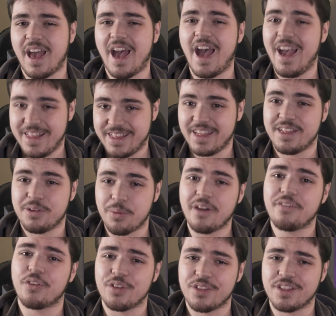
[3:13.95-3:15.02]
as is
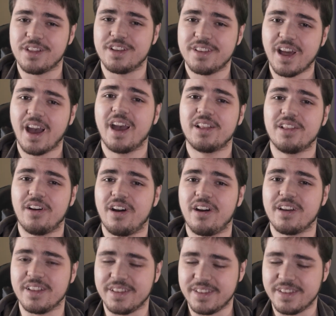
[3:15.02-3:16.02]
referenced in dialogue,